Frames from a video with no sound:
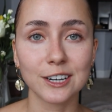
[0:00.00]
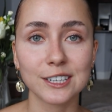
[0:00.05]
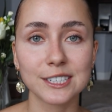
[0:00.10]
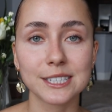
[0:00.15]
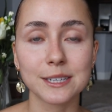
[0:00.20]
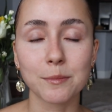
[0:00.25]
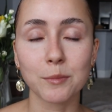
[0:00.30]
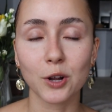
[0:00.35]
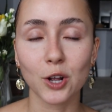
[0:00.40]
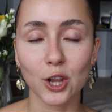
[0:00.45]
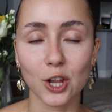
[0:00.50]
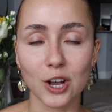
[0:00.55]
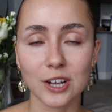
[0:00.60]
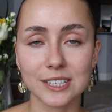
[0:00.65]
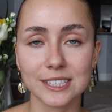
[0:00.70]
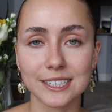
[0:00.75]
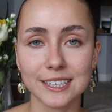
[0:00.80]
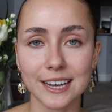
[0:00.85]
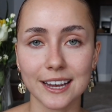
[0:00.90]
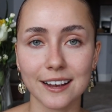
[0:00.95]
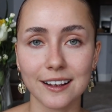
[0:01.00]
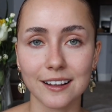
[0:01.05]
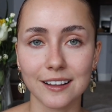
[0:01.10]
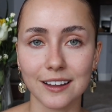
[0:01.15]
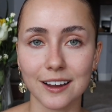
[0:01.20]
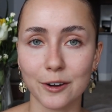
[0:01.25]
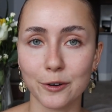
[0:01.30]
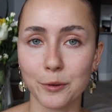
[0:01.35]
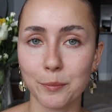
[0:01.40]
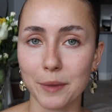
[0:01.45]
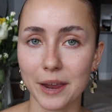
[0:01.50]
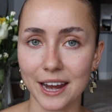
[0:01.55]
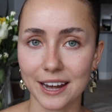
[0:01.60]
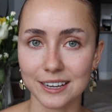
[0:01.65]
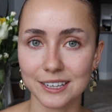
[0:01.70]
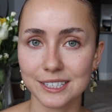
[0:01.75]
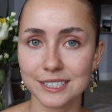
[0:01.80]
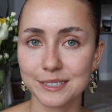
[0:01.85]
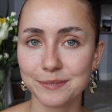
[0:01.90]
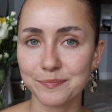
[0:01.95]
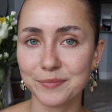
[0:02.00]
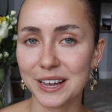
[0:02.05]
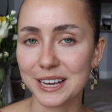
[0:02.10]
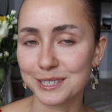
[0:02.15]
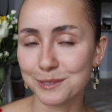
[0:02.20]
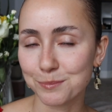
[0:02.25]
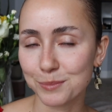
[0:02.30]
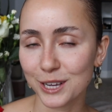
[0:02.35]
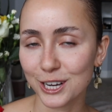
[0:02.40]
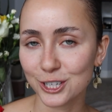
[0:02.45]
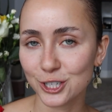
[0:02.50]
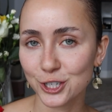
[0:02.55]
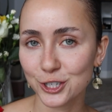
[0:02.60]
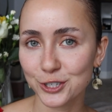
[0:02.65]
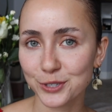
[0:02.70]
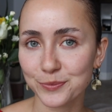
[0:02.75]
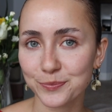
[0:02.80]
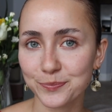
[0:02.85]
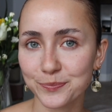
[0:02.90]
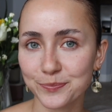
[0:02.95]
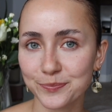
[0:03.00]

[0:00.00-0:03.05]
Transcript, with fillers: her some Glossier Cloud Paint as blush.